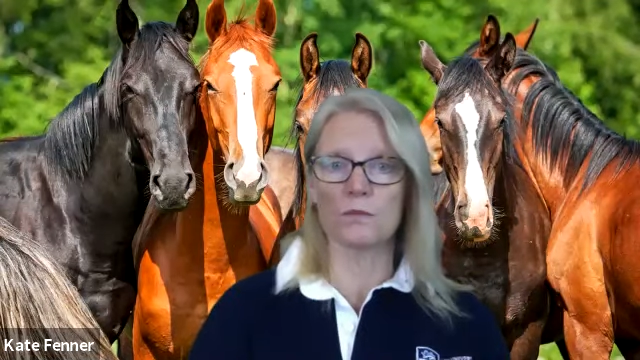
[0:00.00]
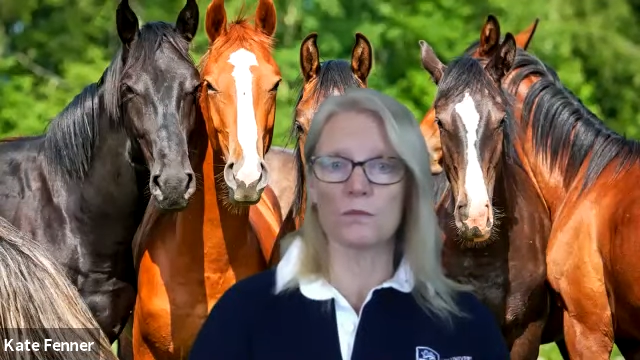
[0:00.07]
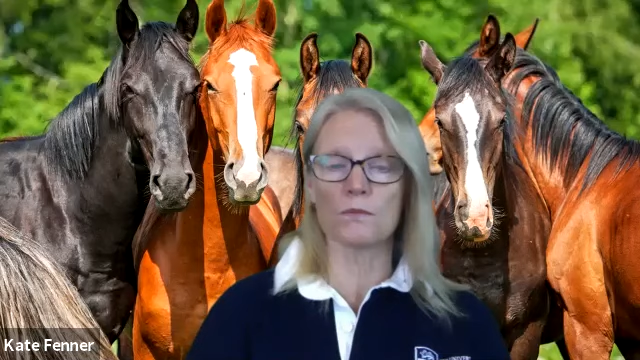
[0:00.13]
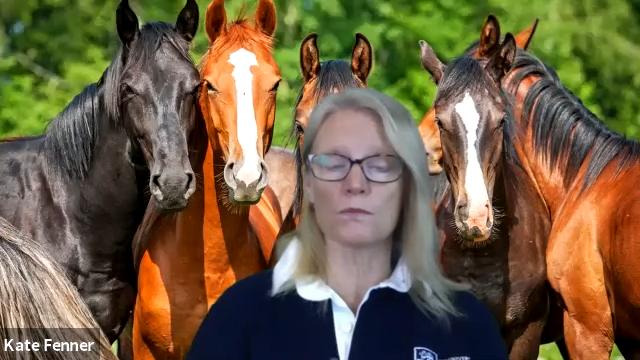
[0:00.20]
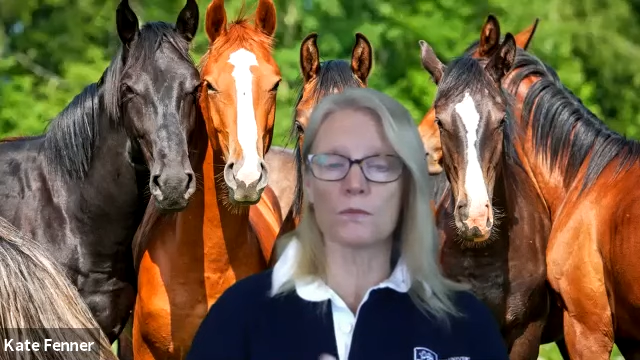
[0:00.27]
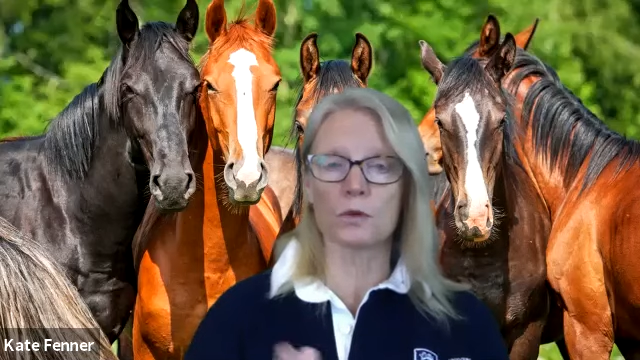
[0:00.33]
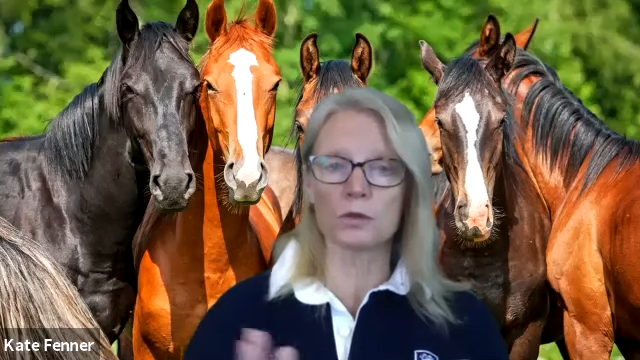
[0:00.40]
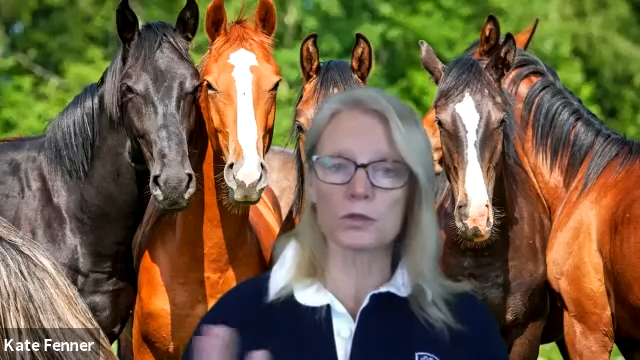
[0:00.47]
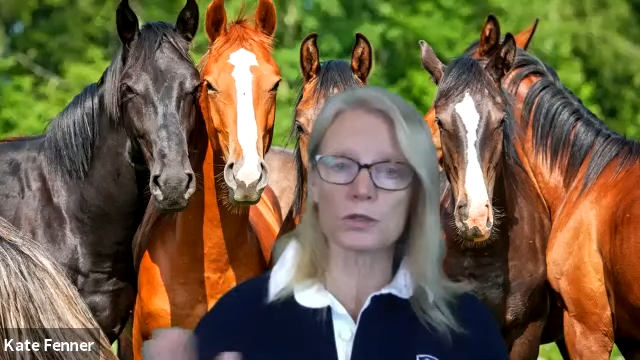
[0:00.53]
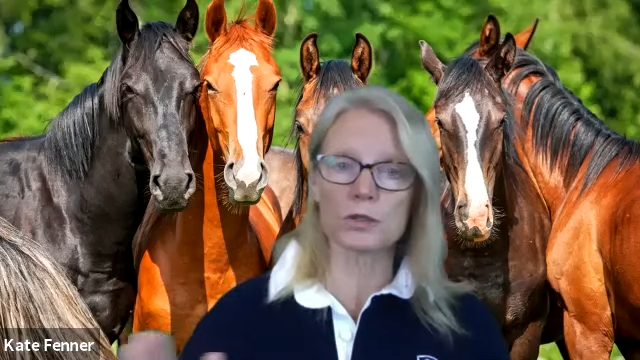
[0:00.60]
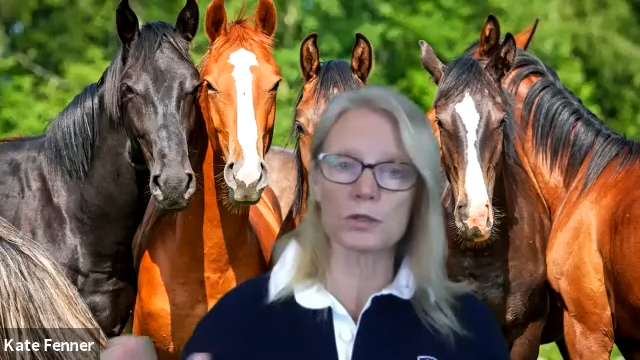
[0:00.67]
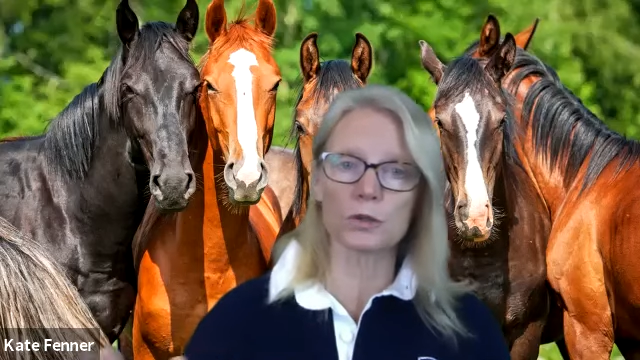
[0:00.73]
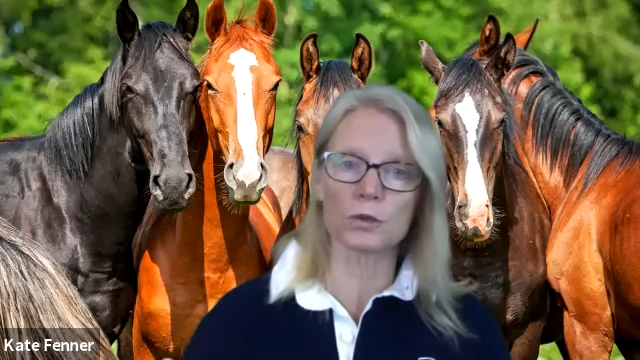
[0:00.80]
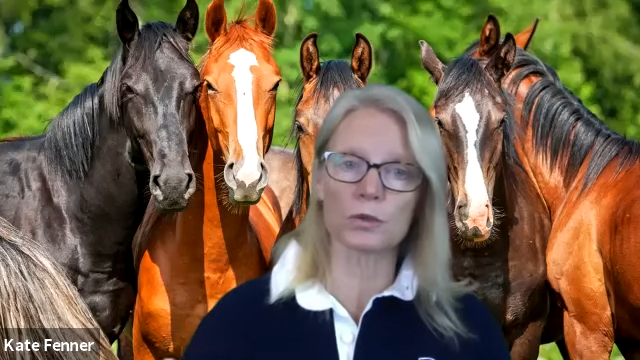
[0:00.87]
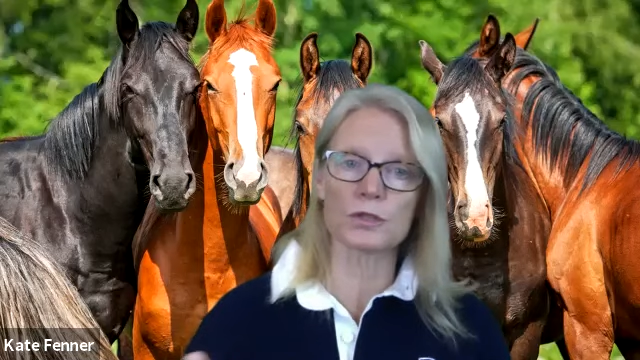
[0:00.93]
push
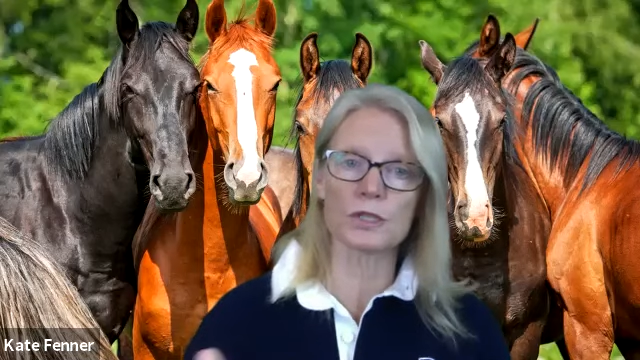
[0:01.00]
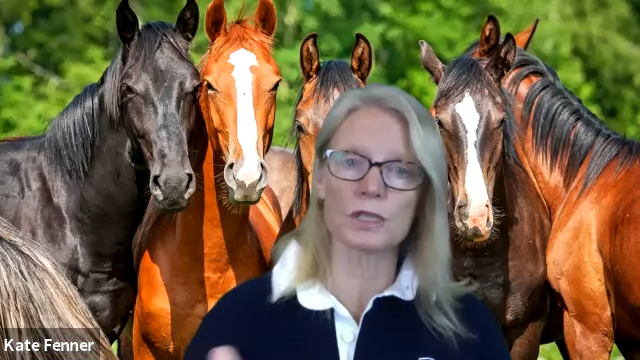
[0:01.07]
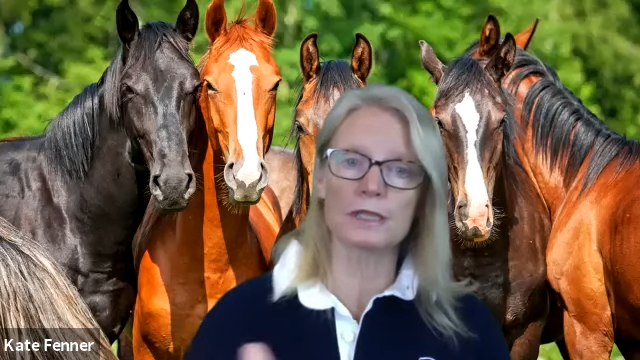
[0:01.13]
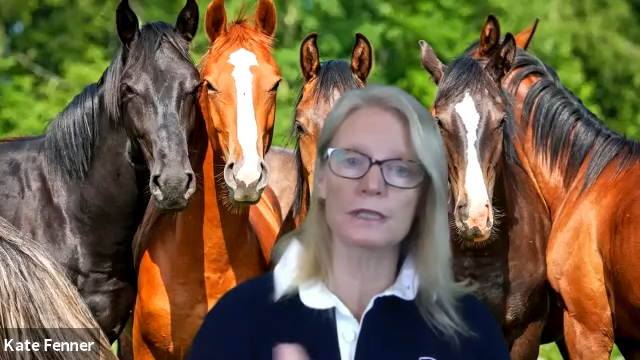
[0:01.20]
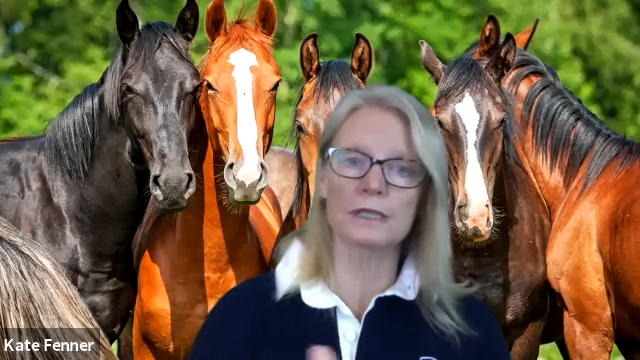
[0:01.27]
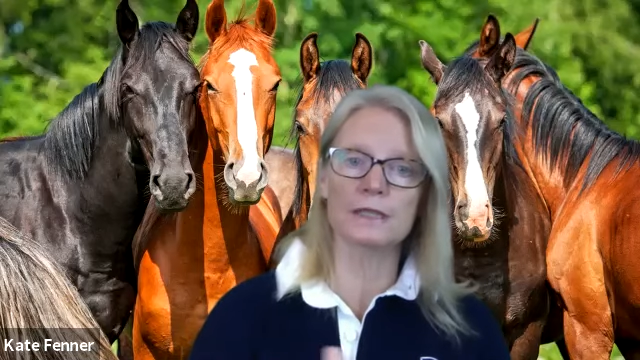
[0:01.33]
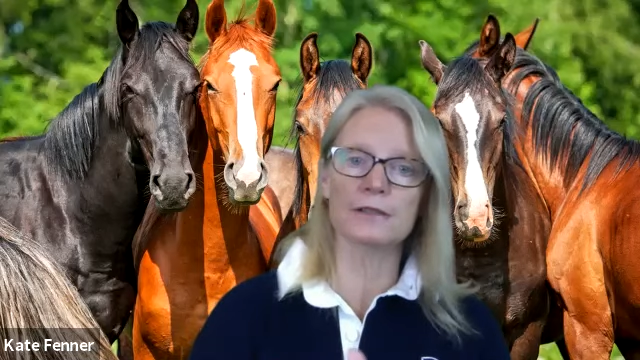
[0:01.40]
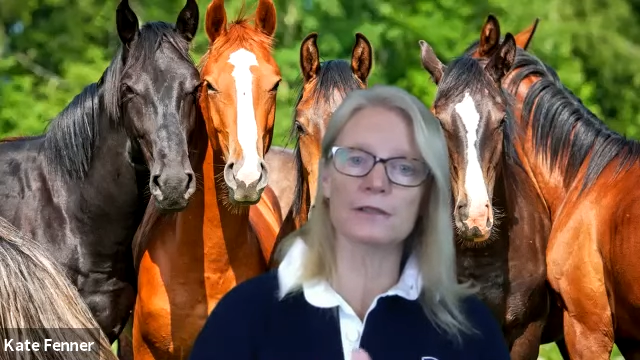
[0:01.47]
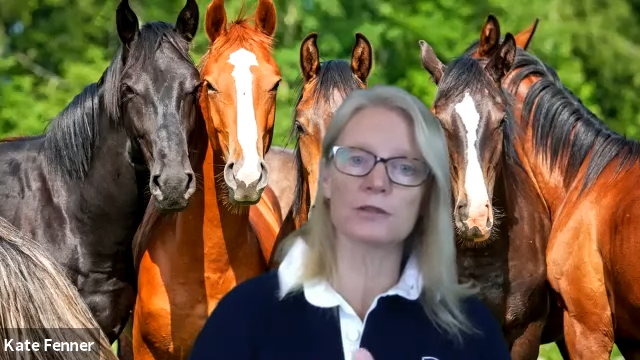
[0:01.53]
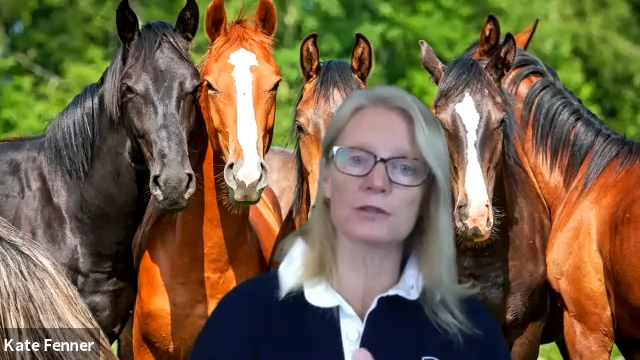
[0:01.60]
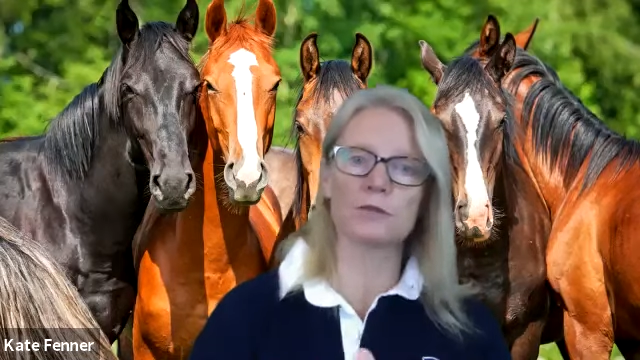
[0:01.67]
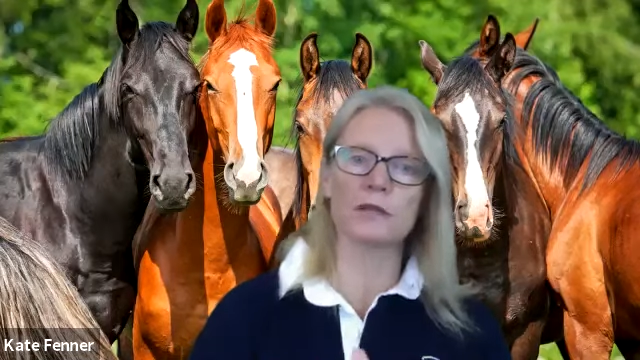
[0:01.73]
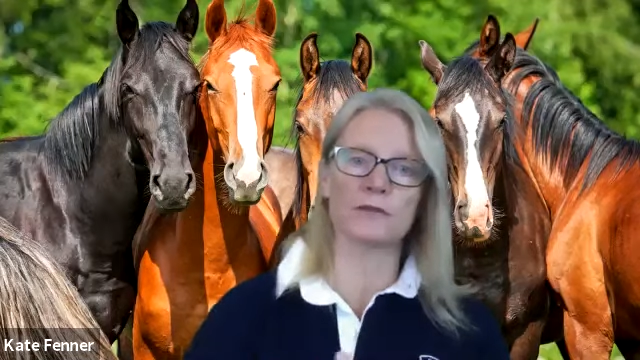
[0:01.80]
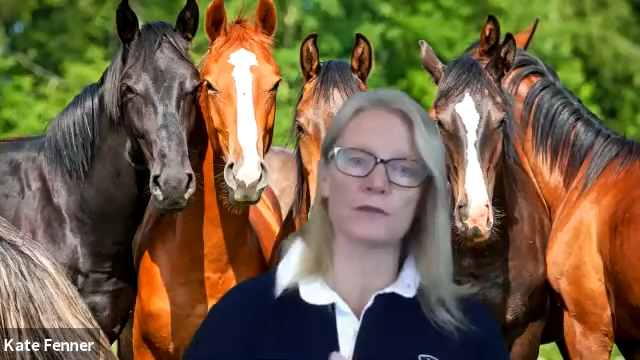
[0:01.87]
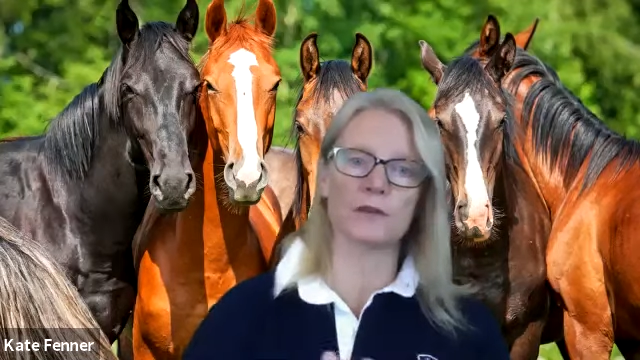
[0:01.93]
the horse a little
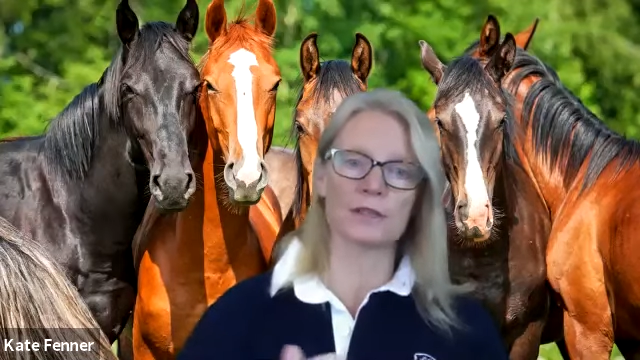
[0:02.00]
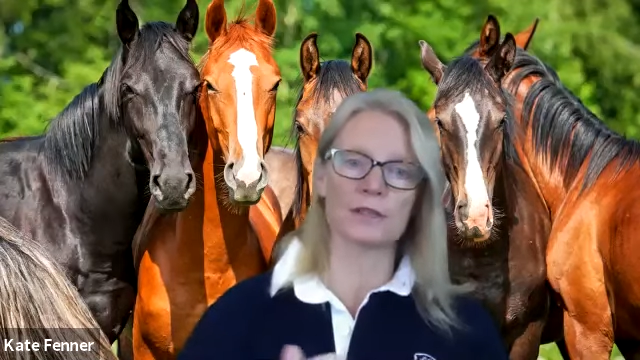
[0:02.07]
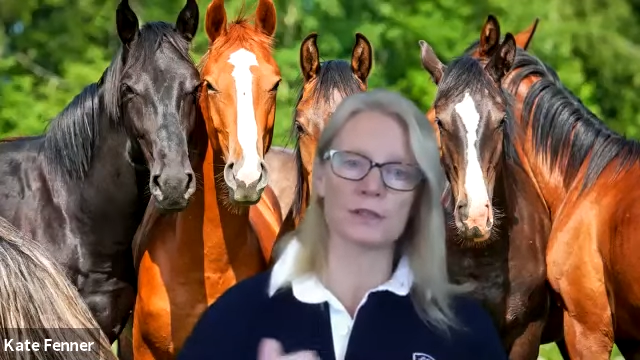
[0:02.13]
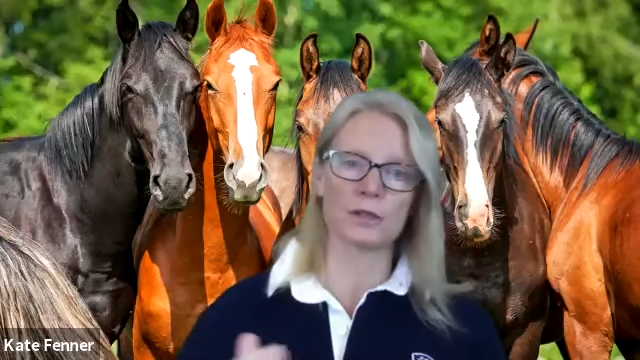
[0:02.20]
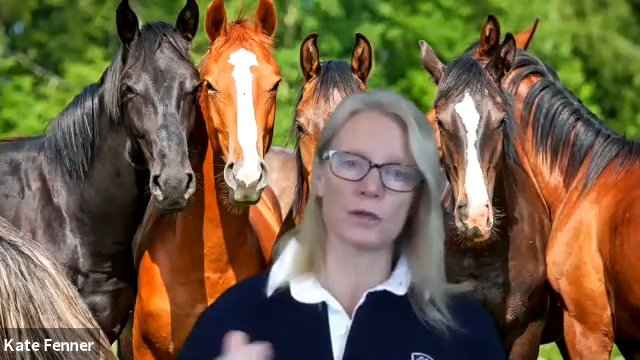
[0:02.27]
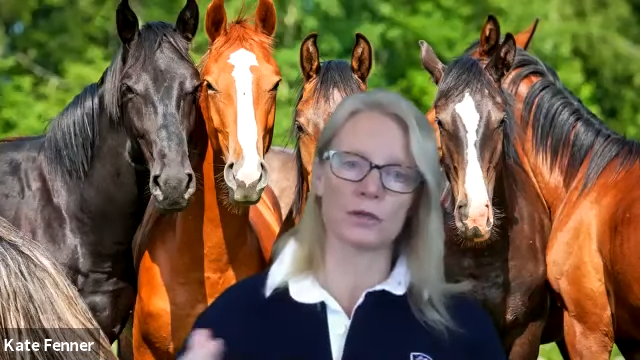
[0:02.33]
bit faster